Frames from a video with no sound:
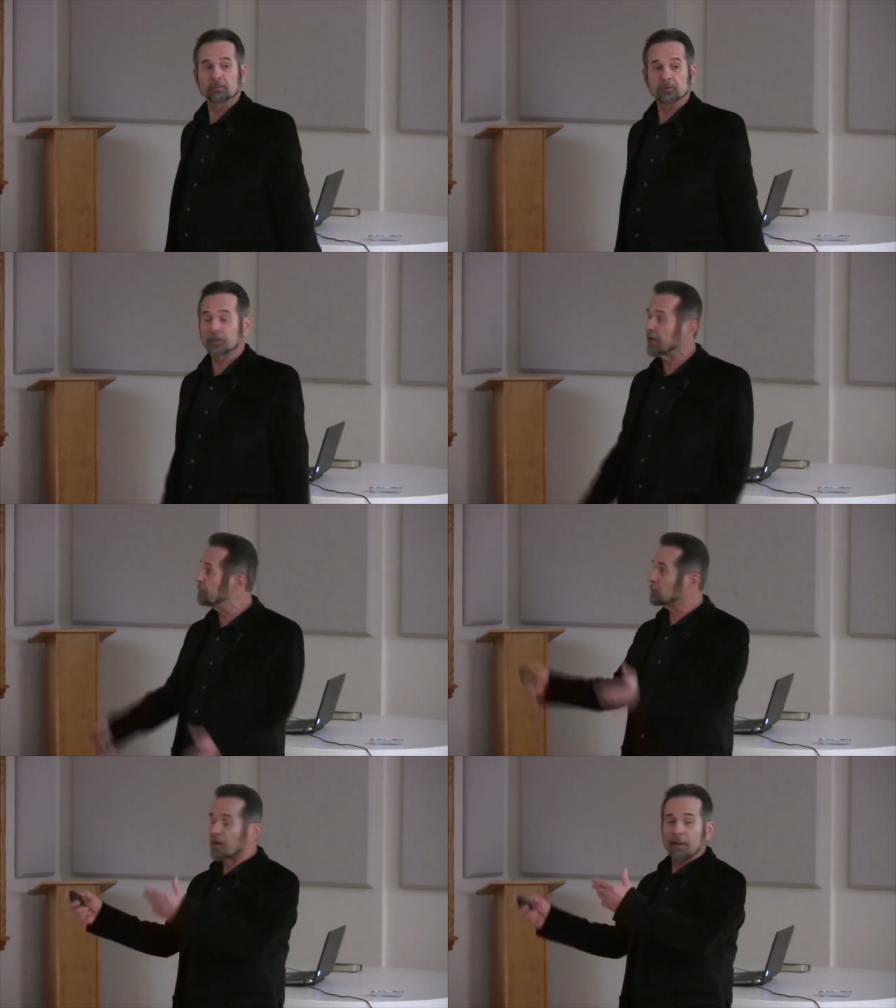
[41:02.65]

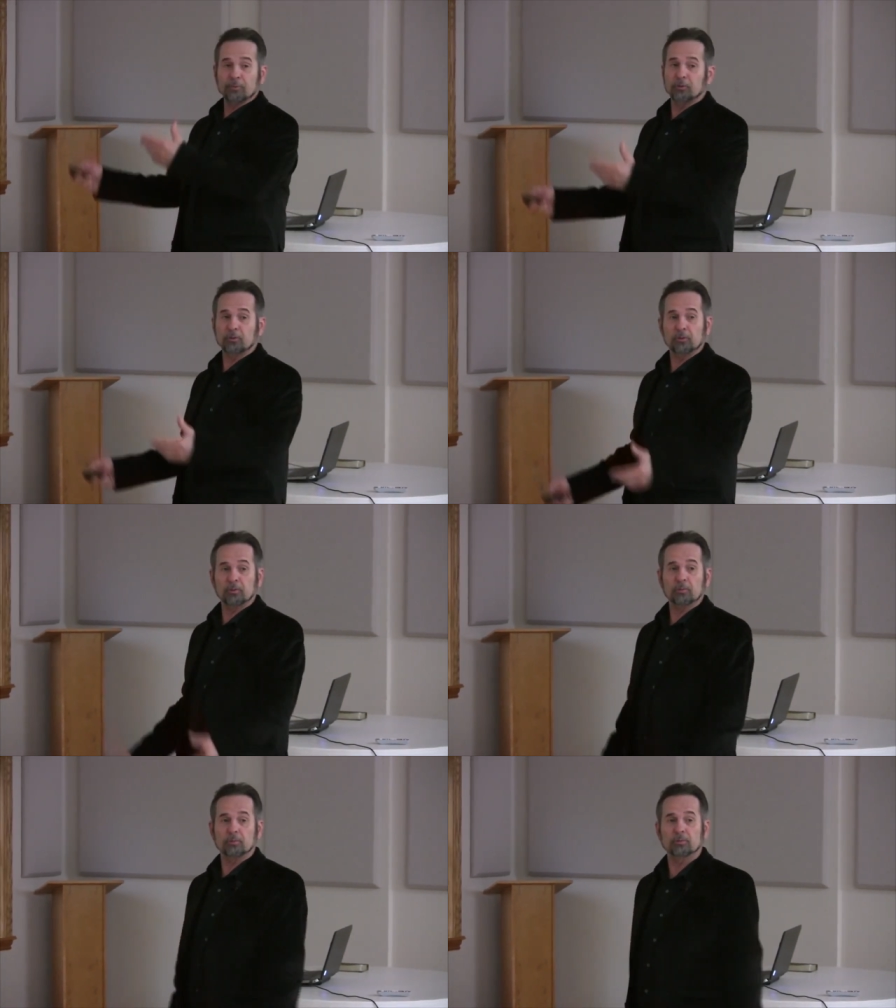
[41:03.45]
James chapter
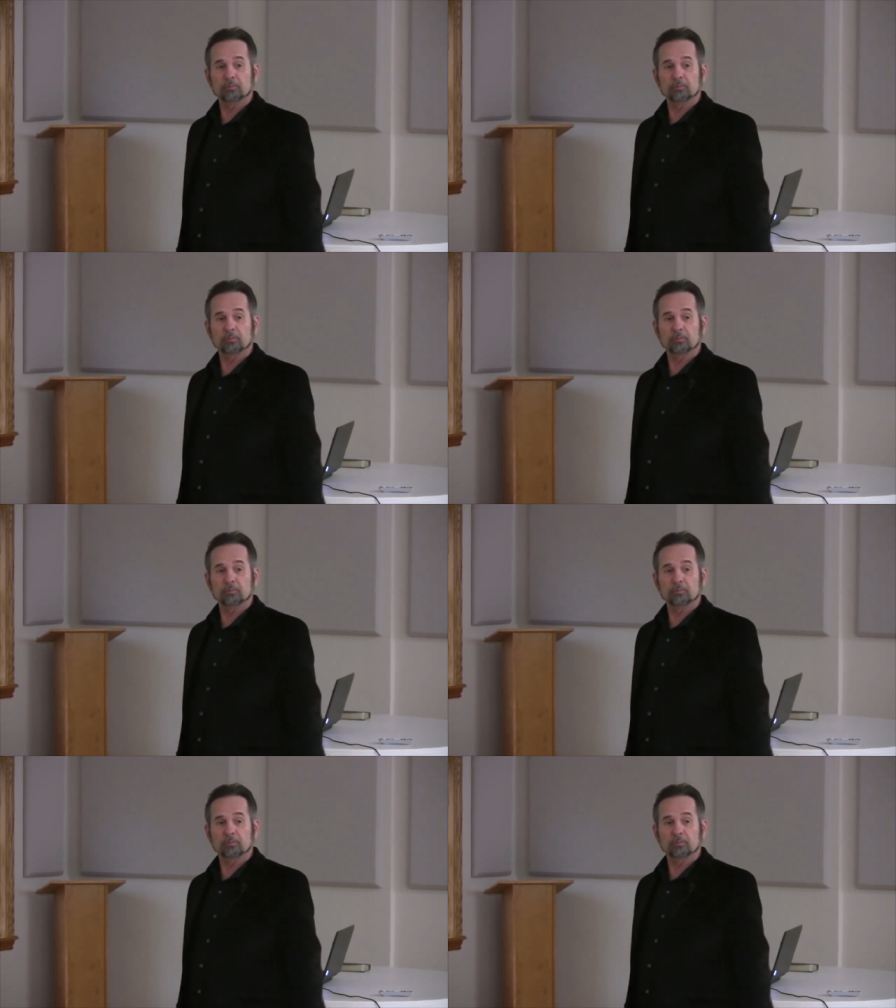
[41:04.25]
two.